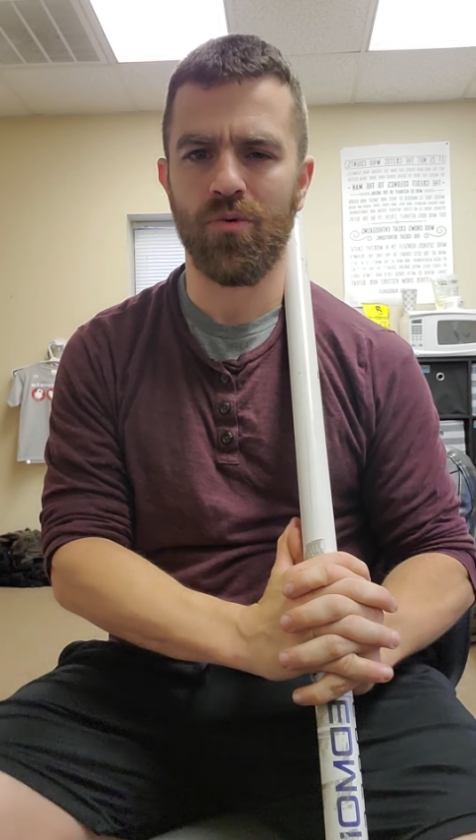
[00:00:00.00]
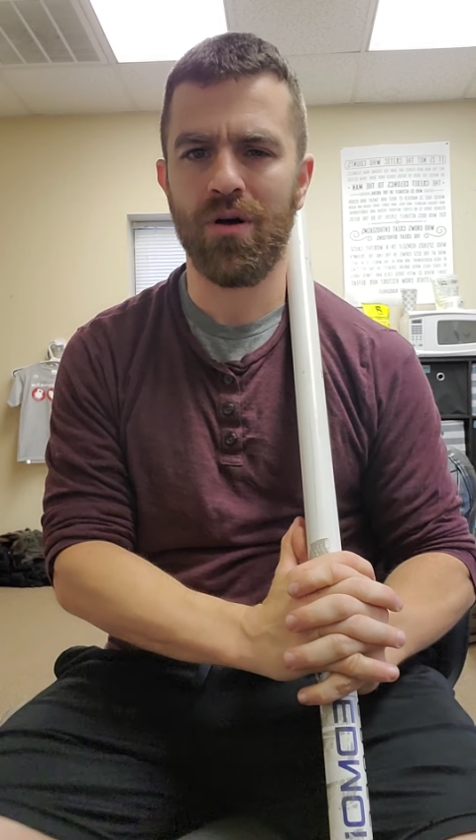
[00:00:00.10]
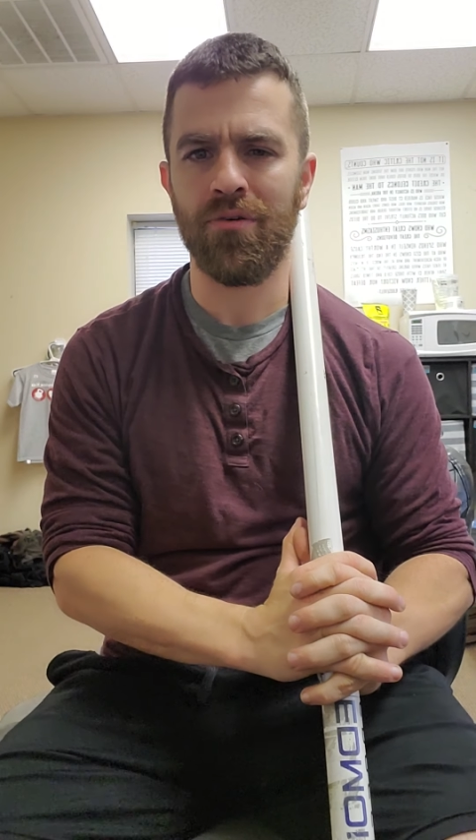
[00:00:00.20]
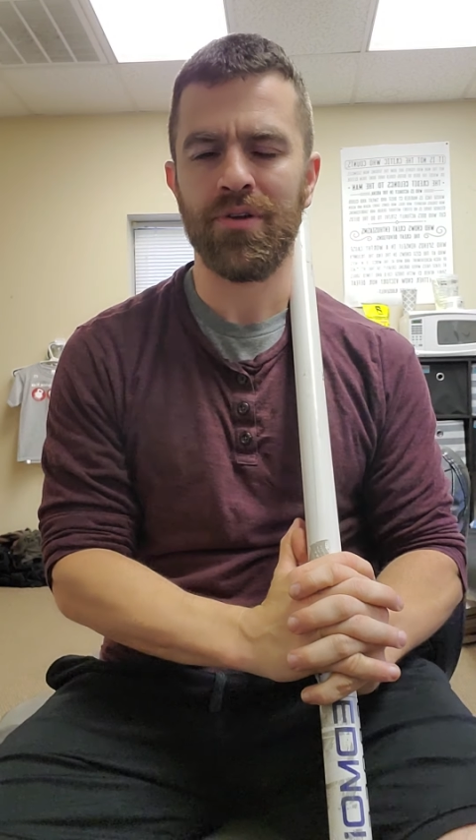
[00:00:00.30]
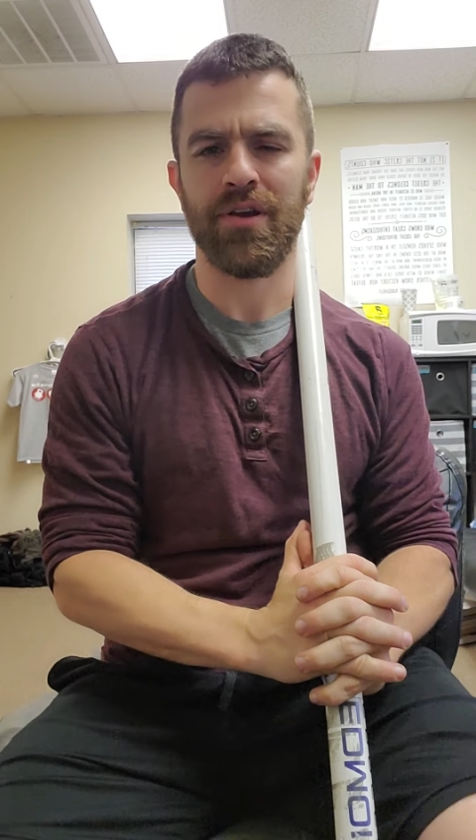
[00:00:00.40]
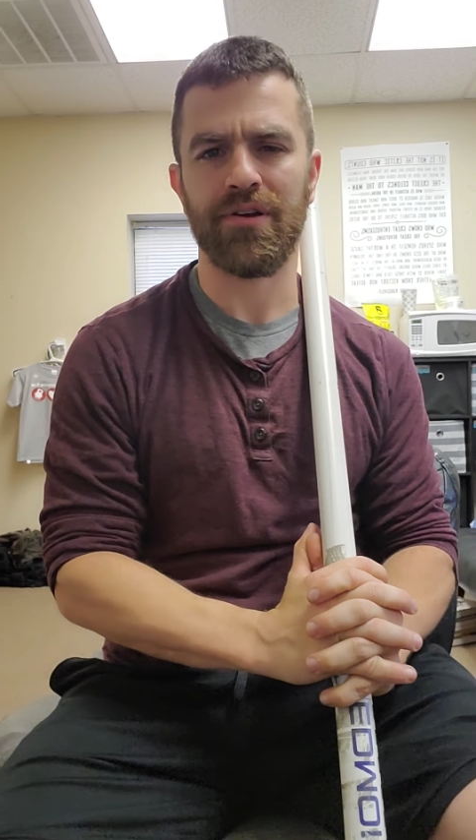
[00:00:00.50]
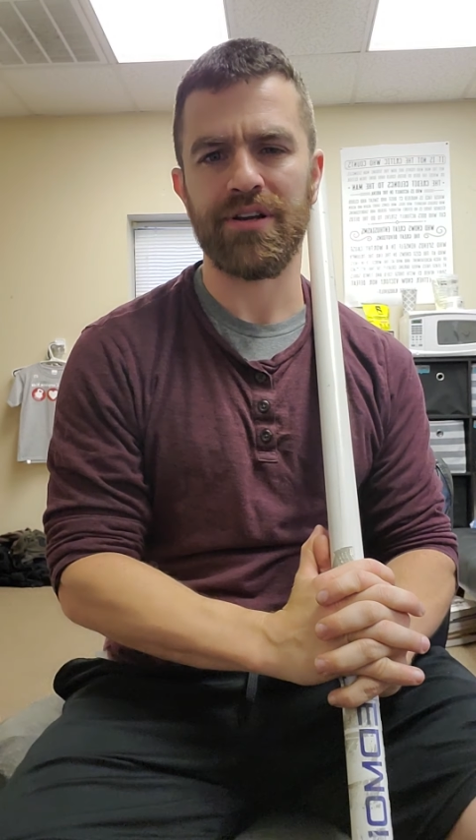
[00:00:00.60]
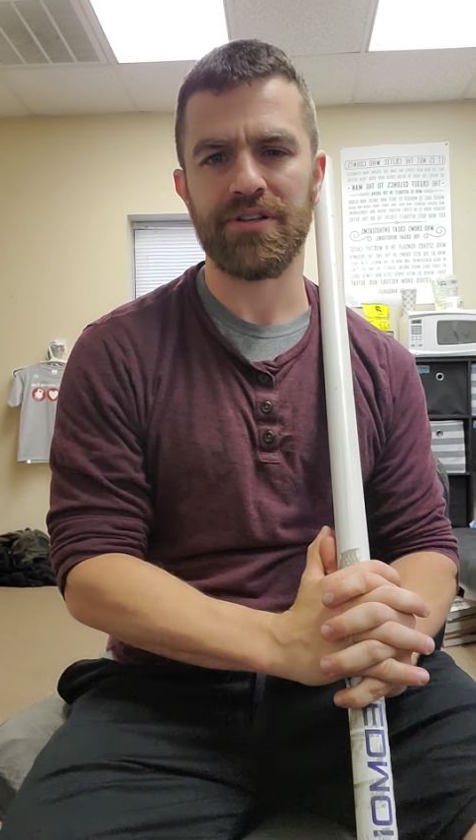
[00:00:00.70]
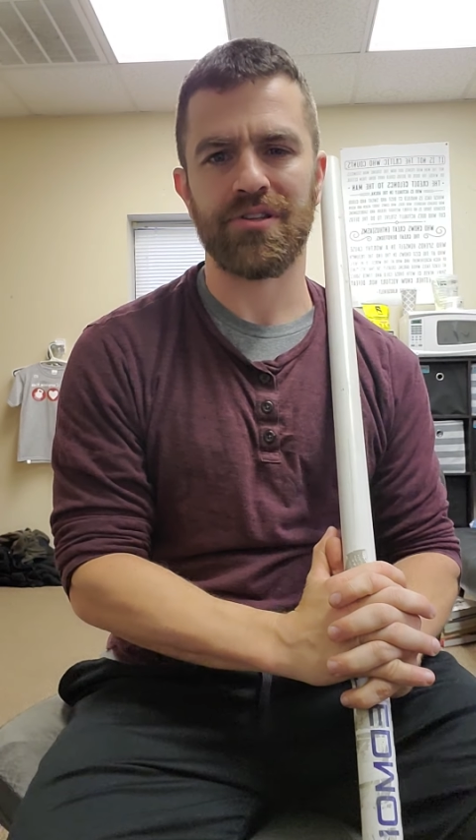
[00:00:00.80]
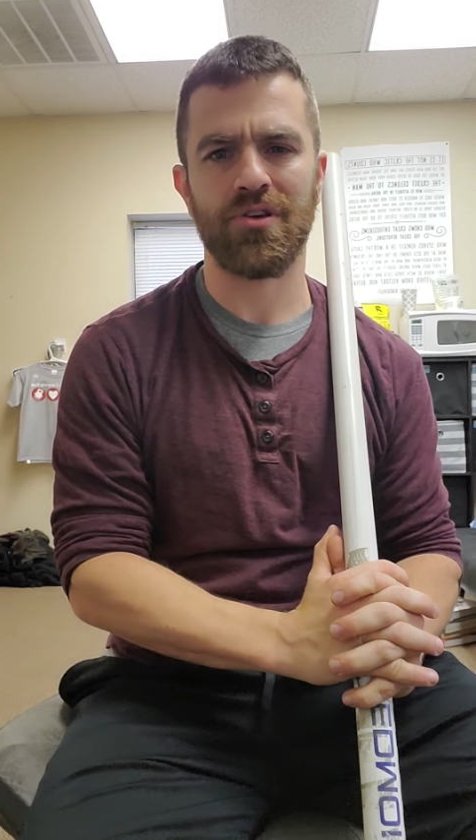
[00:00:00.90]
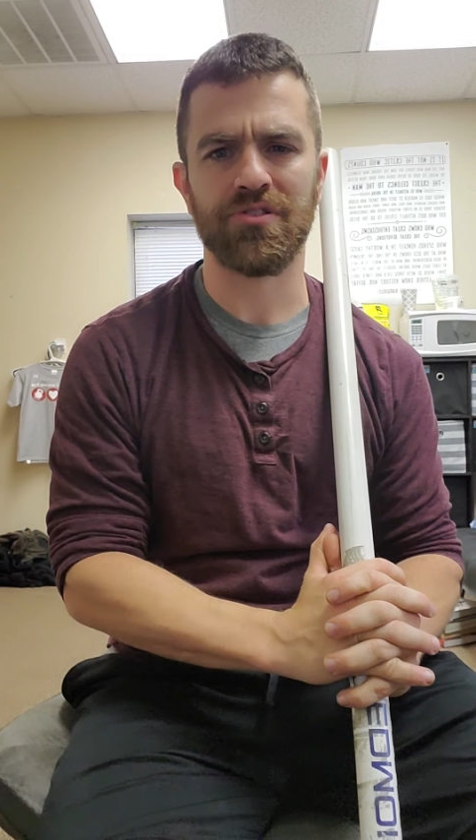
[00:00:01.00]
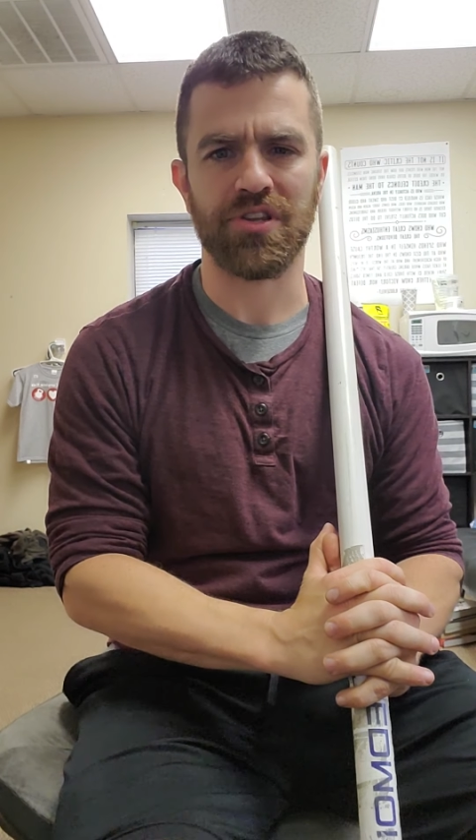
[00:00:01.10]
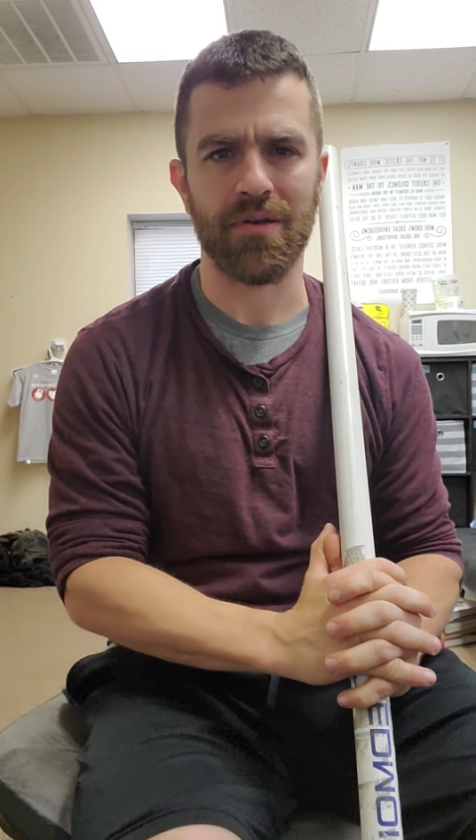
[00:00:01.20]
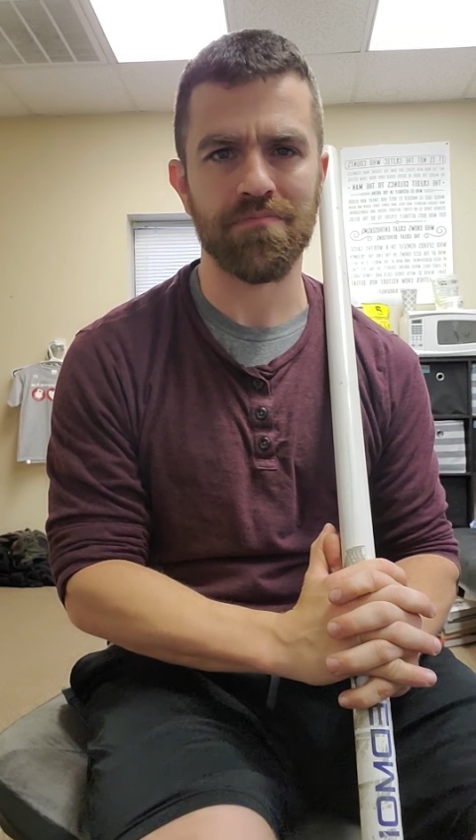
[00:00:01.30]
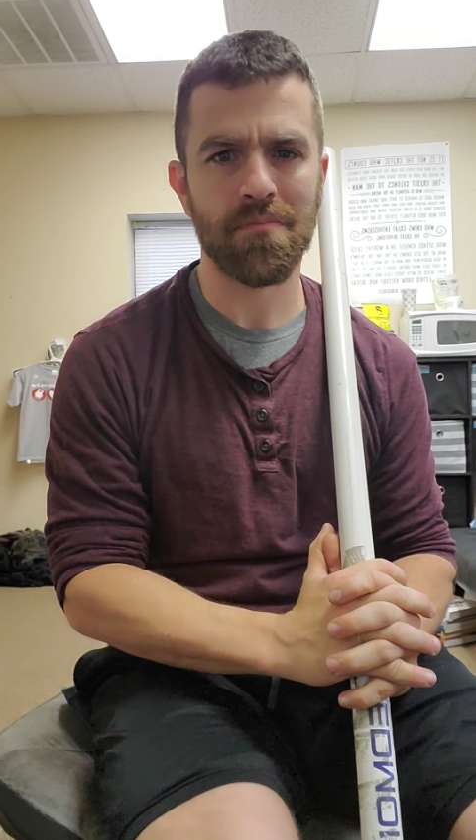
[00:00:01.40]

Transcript: well. Here is Thursday.